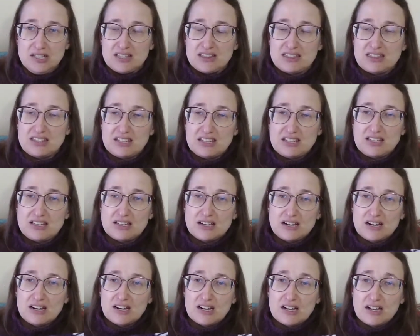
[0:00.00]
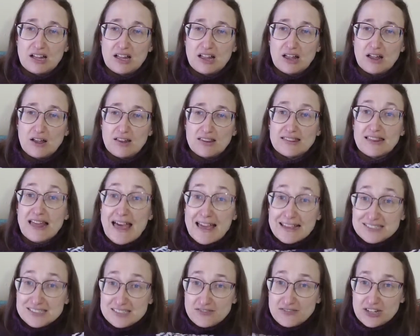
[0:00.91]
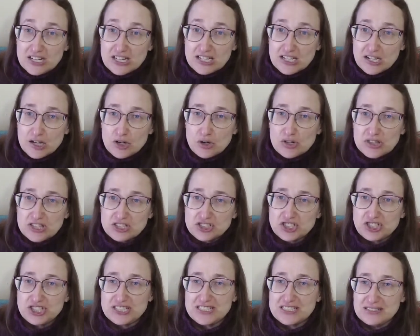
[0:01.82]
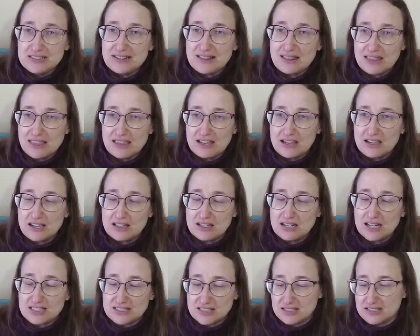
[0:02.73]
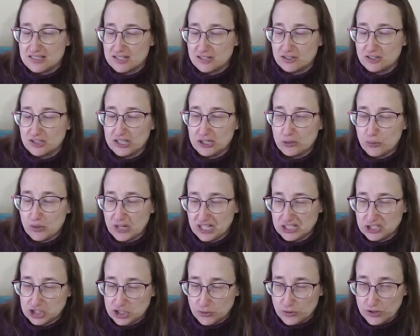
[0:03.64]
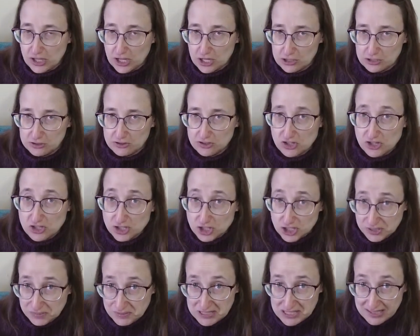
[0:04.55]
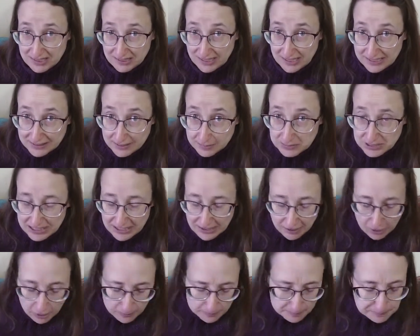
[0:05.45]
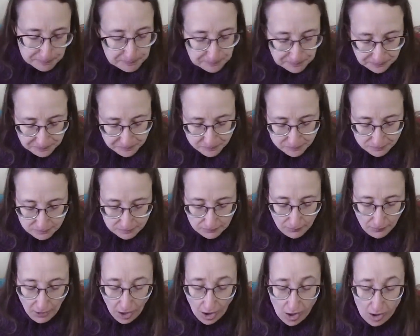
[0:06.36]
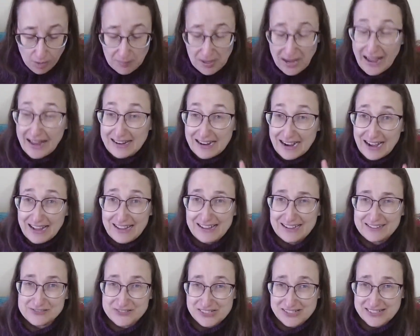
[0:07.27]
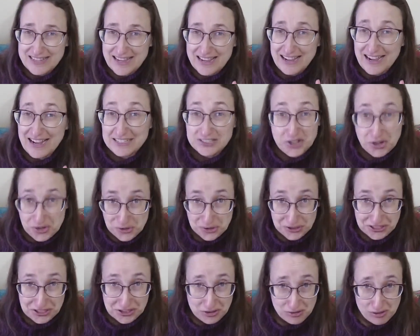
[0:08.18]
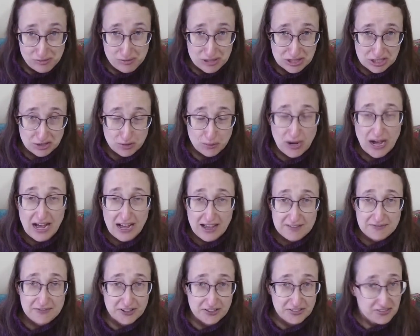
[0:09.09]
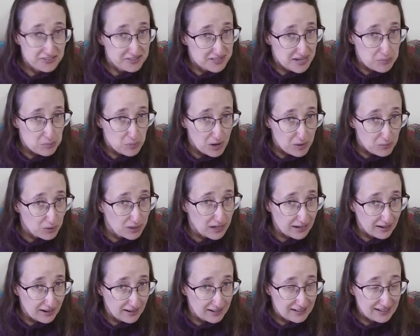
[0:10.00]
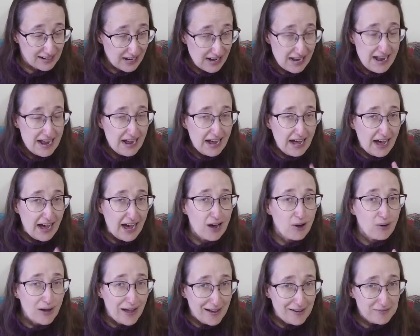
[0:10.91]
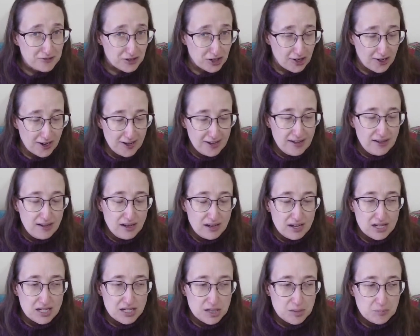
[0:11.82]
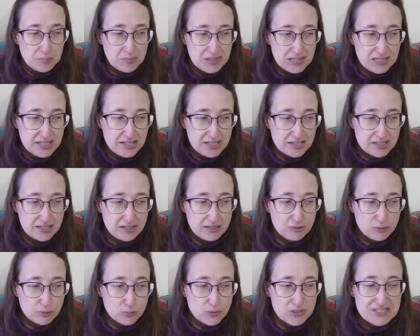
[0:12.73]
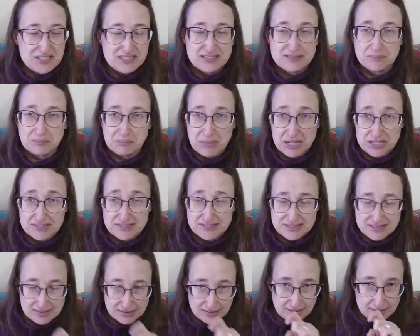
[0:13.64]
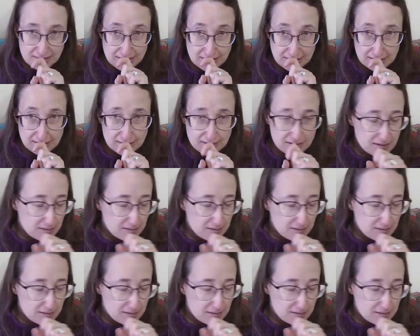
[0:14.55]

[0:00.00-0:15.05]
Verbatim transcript: the last video that she didn't think necessarily when I showed the colors that she was going to like them together. And I have to say, I totally agree with you. I felt the same way when I got it. However, in recent months, the,